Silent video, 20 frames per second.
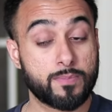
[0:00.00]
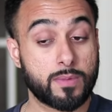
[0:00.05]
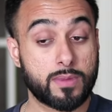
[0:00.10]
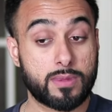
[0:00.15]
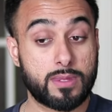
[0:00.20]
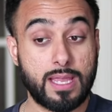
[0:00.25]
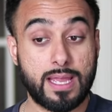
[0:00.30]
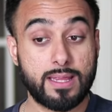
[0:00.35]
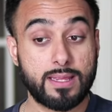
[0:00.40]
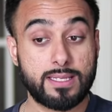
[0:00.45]

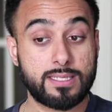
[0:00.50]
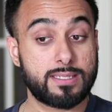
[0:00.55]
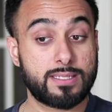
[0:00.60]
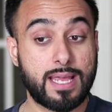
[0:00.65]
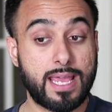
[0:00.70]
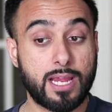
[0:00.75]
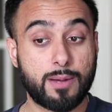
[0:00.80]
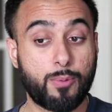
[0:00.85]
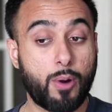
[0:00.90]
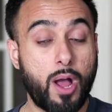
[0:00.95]
then this
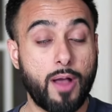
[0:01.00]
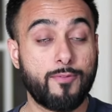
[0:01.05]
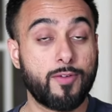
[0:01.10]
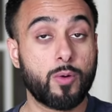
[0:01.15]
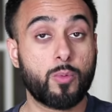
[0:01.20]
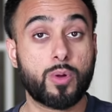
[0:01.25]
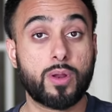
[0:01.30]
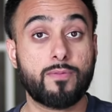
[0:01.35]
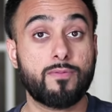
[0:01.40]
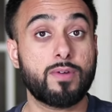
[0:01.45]
take
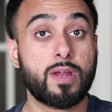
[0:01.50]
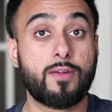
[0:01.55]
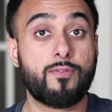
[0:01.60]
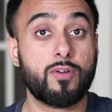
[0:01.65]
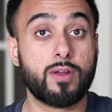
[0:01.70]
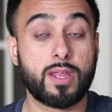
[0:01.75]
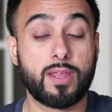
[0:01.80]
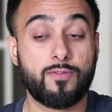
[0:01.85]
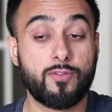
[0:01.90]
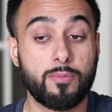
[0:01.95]
profit would have never
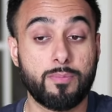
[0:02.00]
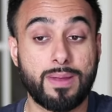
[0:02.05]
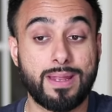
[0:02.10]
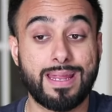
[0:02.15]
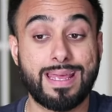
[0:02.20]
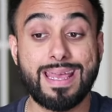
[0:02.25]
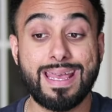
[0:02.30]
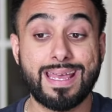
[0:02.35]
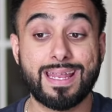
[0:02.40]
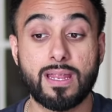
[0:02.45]
even been
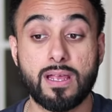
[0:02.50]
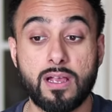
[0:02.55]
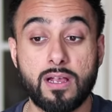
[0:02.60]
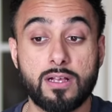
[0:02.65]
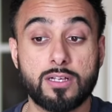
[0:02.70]
hit.